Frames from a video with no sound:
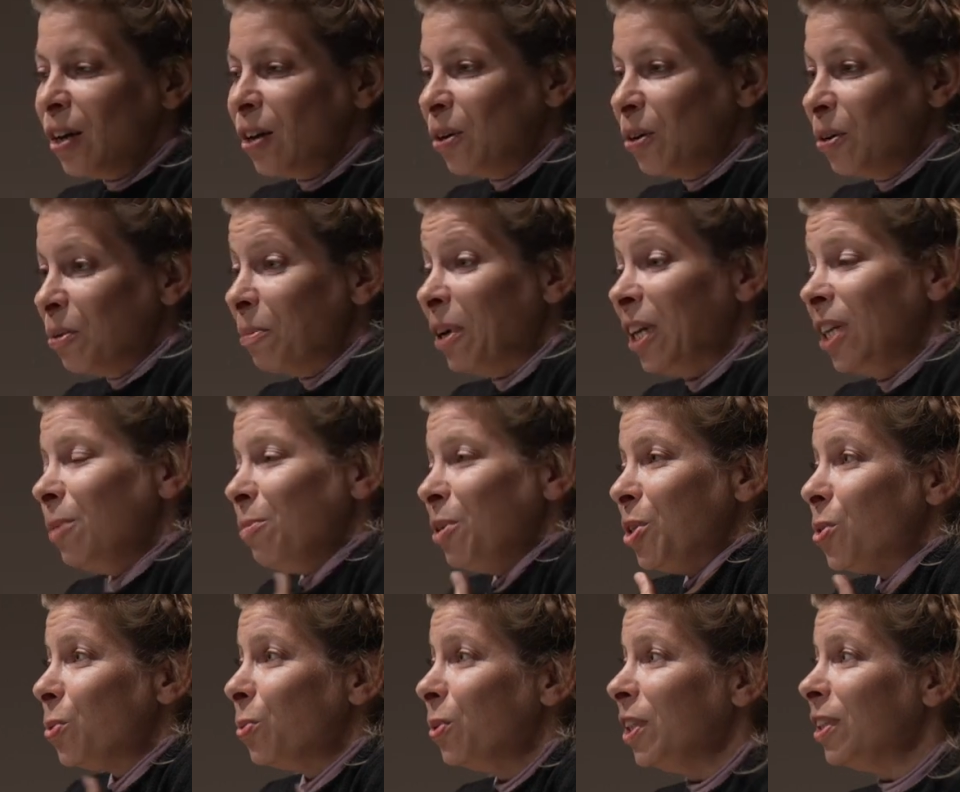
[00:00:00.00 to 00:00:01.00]
My name
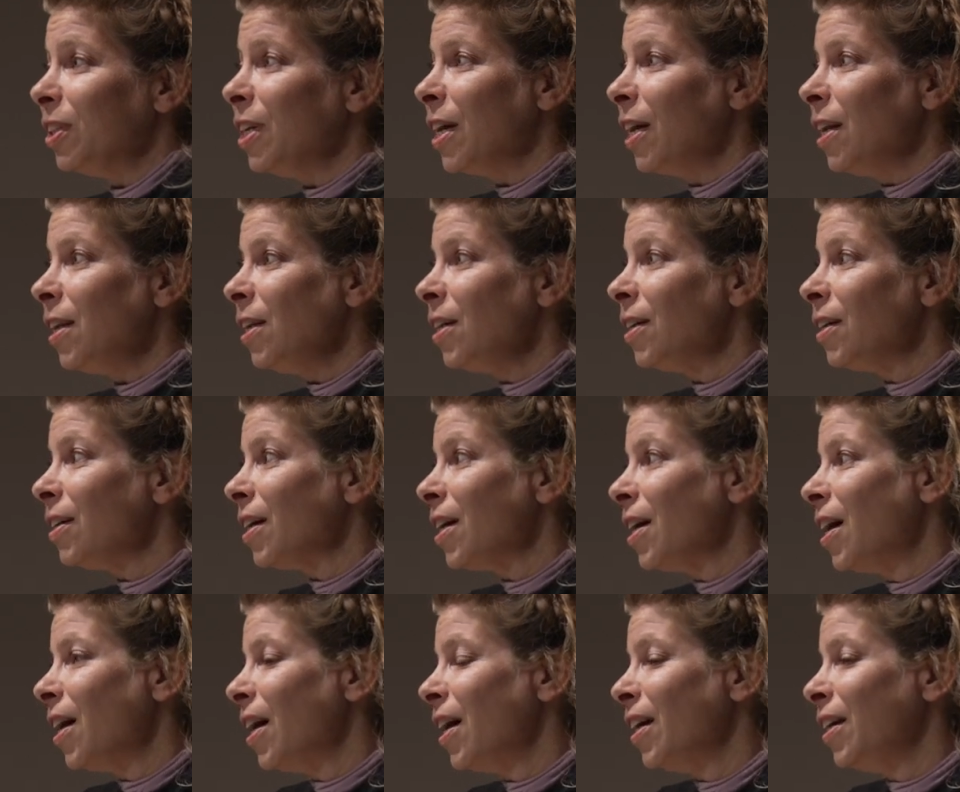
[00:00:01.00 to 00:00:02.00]
is Judit Gellér.
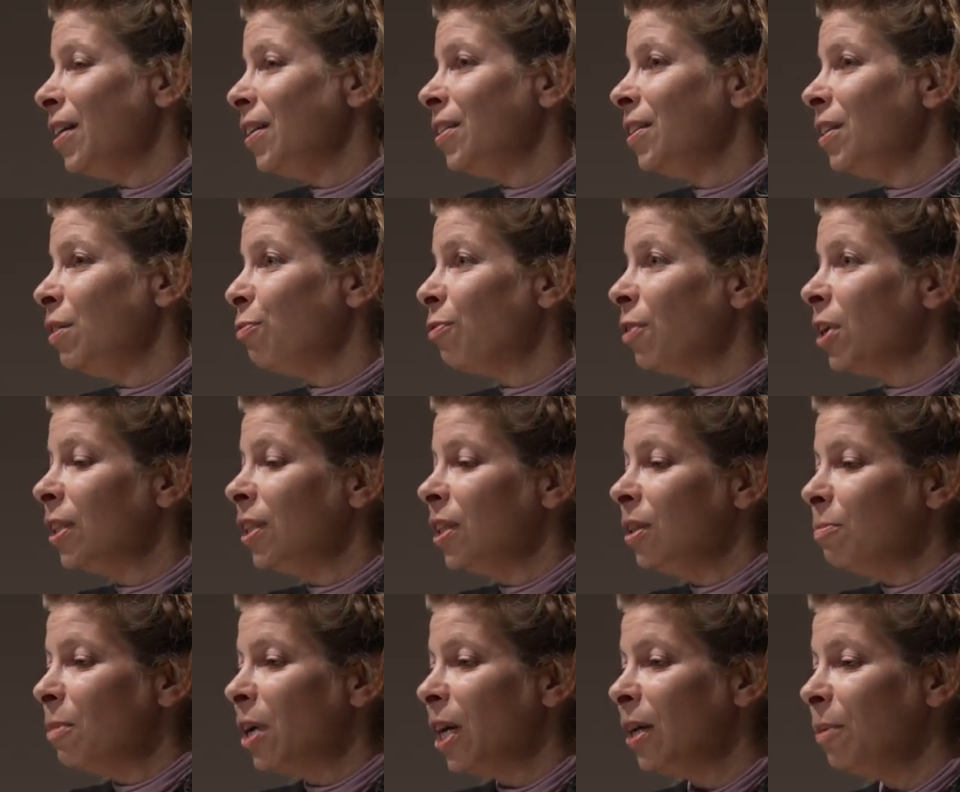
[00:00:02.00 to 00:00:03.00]
I
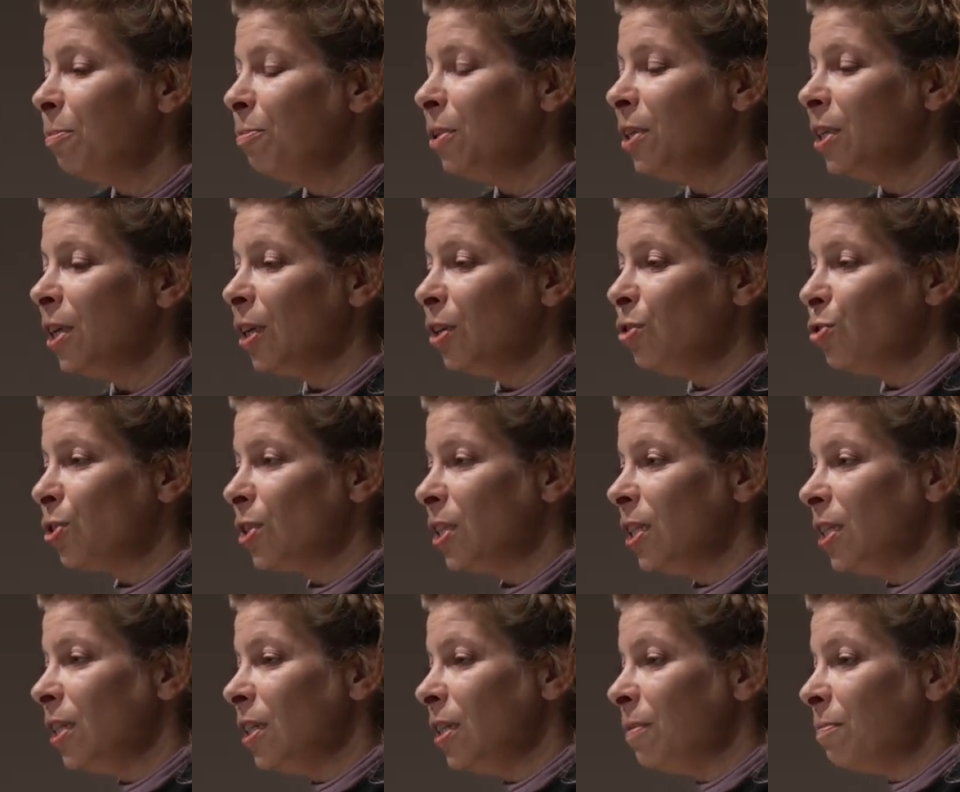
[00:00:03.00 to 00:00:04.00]
defended my
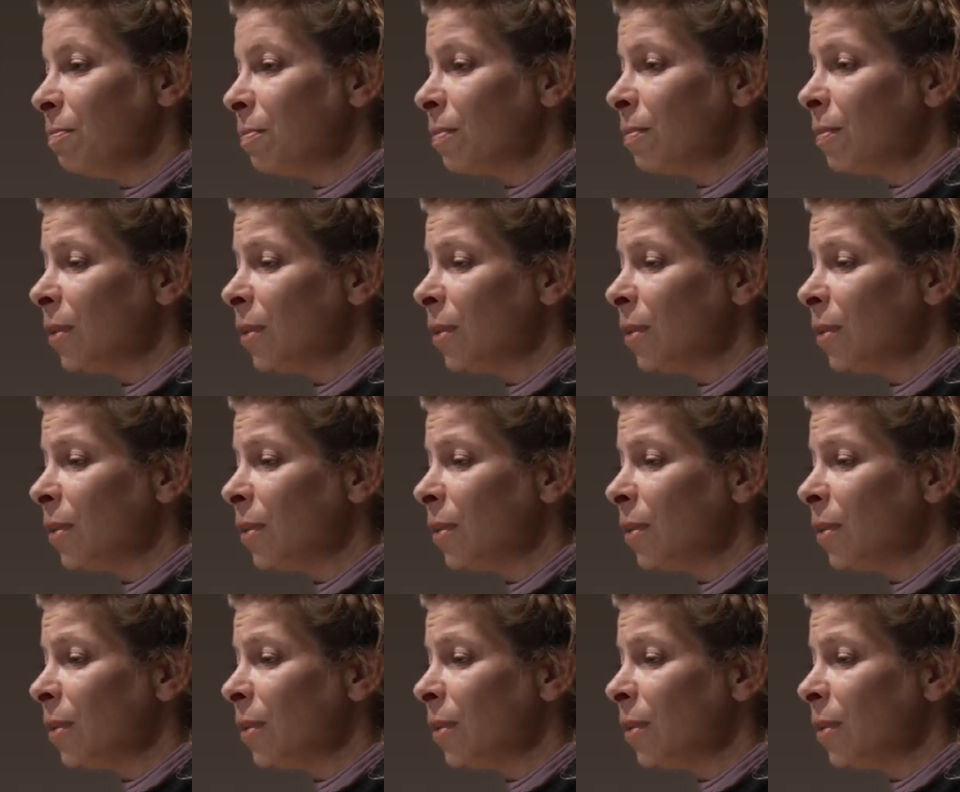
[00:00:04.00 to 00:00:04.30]
PhD